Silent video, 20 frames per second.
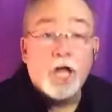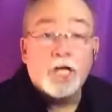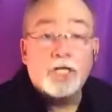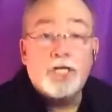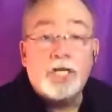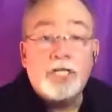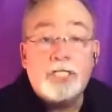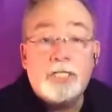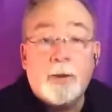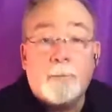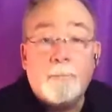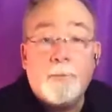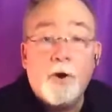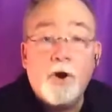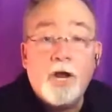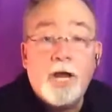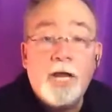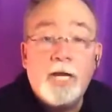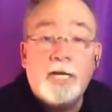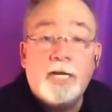Just a
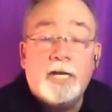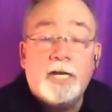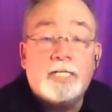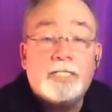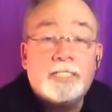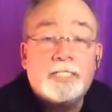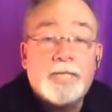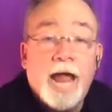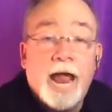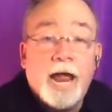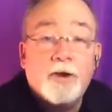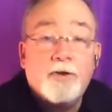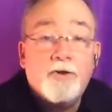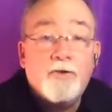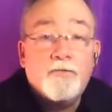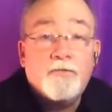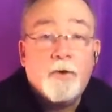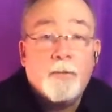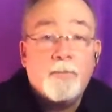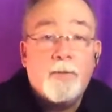perky little
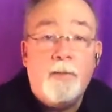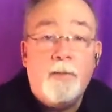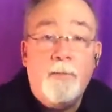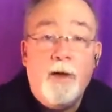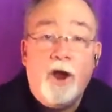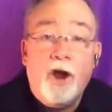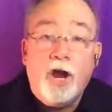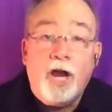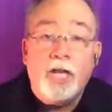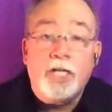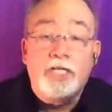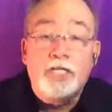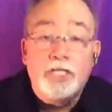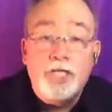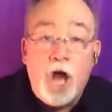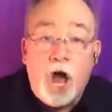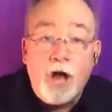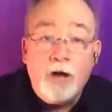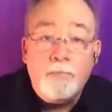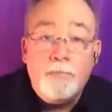standard from the American
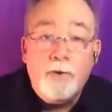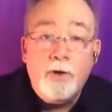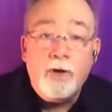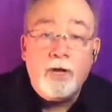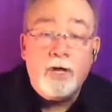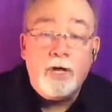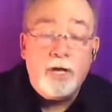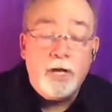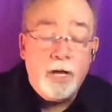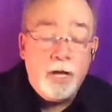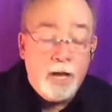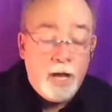Songbook.